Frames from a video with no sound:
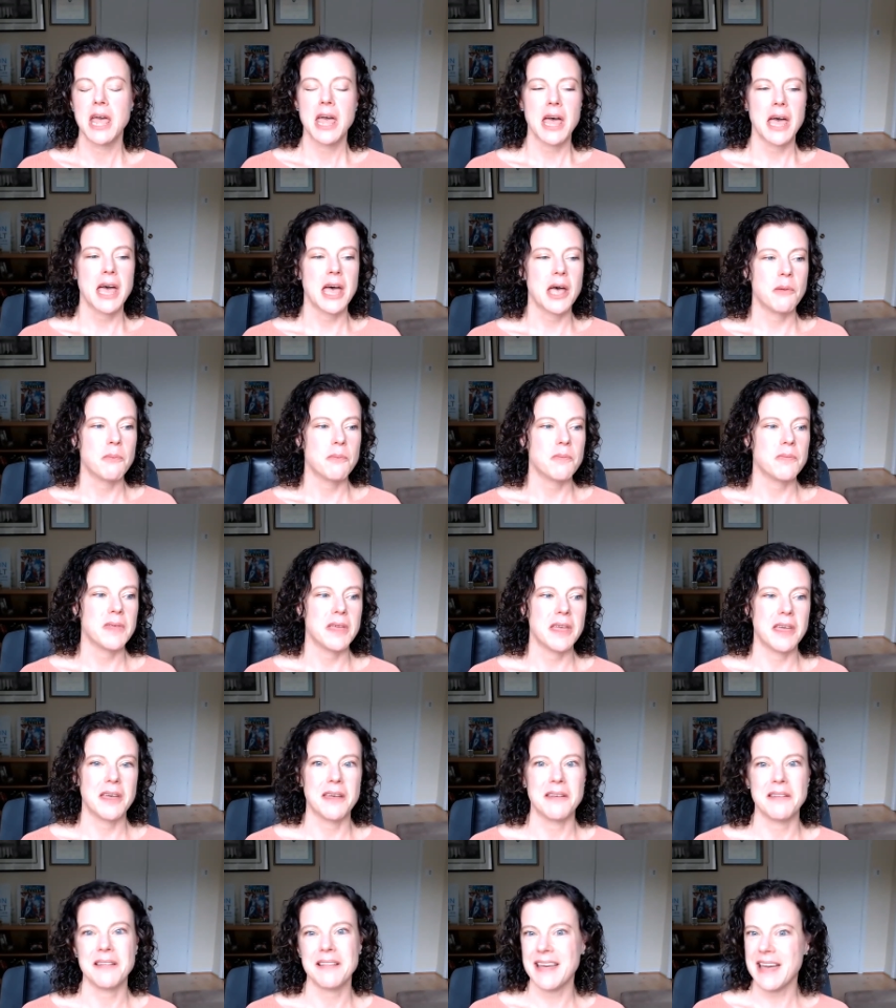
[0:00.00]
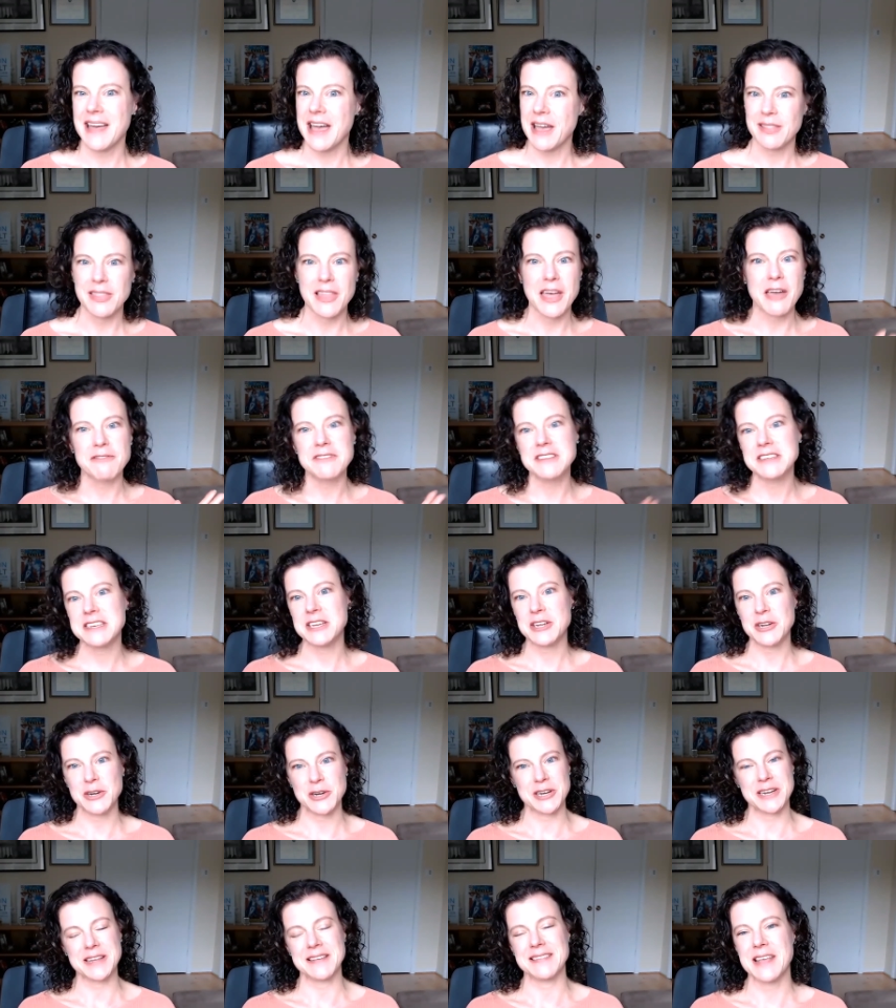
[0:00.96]
um, i'd love to
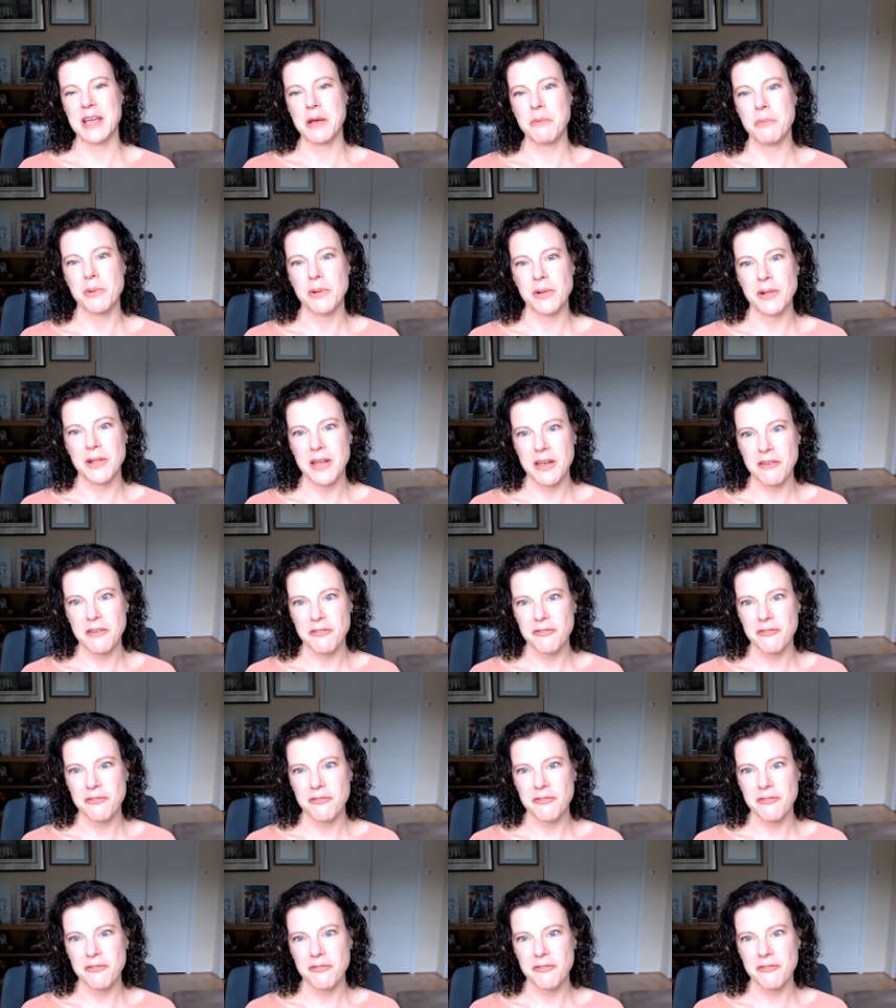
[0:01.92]
hear an example of,